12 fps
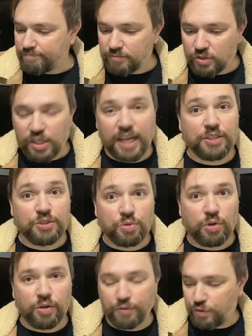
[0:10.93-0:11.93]
jazz
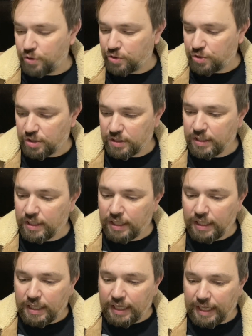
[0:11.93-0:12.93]
rock fusion,
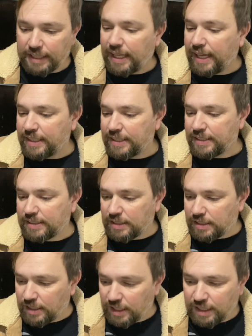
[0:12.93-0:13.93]
and that is
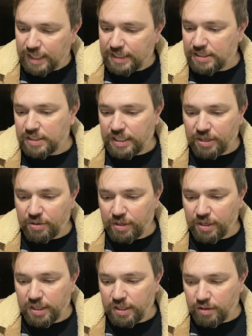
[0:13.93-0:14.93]
the
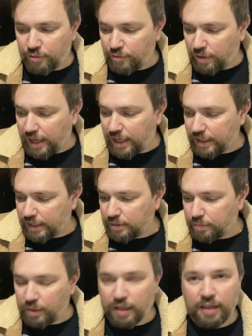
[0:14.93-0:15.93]
legendary
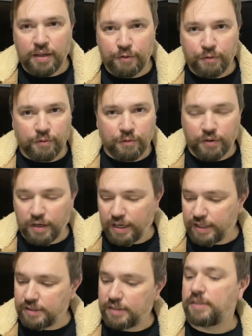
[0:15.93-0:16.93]
violin player from
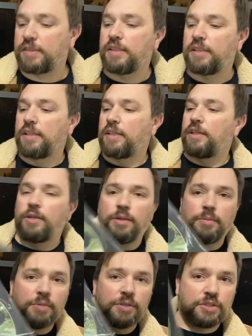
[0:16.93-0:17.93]
France,
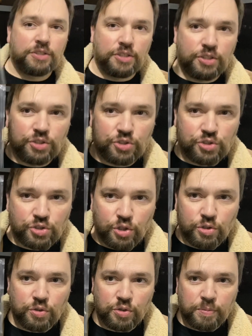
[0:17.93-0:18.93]
Mr.
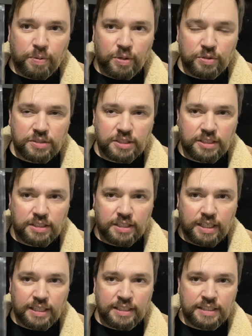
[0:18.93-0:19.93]
Jean-Luc Ponty,
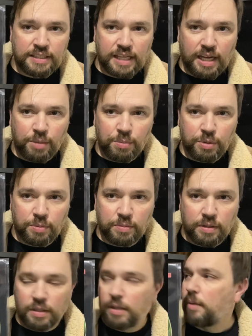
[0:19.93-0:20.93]
and his album
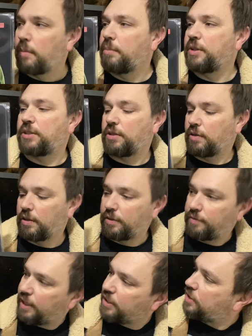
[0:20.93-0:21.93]
Mystical
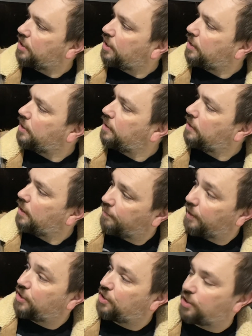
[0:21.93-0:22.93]

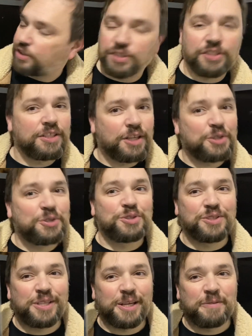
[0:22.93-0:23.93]
Adventures, I should
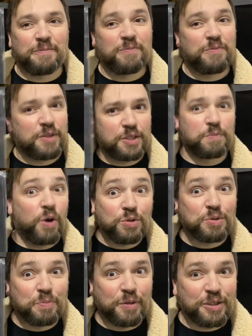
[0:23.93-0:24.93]
say. There's
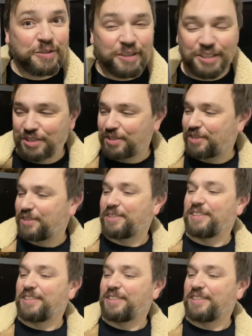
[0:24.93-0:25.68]
multiple adventures.